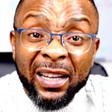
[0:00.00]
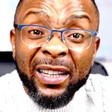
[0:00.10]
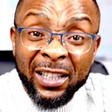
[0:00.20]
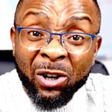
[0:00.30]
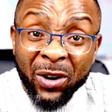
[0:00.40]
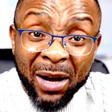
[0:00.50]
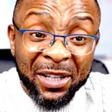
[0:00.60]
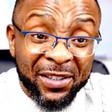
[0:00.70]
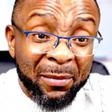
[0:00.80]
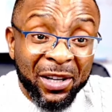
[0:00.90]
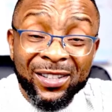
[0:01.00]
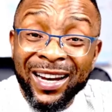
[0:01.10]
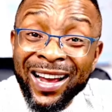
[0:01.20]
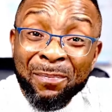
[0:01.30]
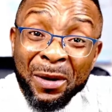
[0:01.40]
You know what I mean, sir? Because there are
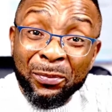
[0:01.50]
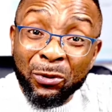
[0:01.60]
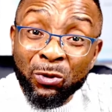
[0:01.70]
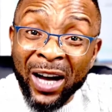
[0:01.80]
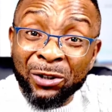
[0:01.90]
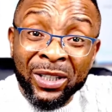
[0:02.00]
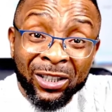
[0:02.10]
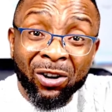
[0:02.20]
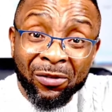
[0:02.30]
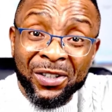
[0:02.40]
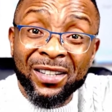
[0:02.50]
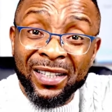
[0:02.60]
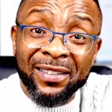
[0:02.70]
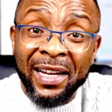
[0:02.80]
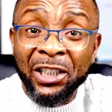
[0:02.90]
people who are doing all of this
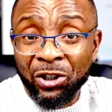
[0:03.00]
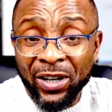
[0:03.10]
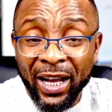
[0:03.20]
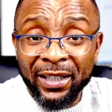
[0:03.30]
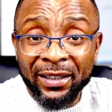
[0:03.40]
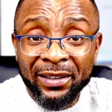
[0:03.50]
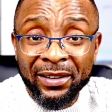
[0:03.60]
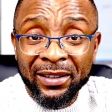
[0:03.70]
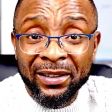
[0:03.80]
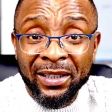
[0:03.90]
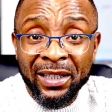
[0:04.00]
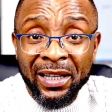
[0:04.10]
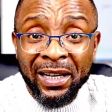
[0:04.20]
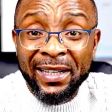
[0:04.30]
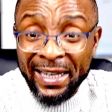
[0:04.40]
intentionally.
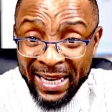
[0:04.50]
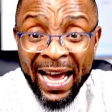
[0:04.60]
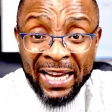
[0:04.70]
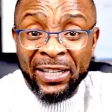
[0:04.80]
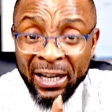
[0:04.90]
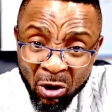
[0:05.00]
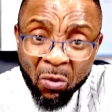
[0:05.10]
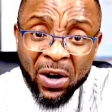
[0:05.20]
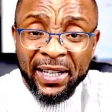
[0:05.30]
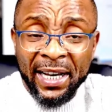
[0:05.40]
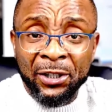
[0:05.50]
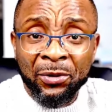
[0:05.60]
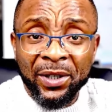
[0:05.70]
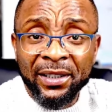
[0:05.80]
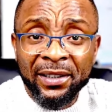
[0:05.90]
They know what they are doing.
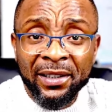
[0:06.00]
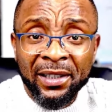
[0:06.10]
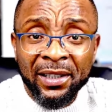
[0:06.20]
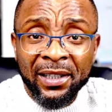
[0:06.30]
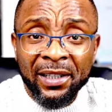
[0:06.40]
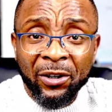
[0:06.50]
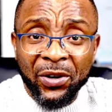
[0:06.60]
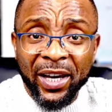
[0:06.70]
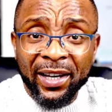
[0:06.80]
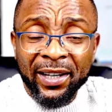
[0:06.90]
Okay?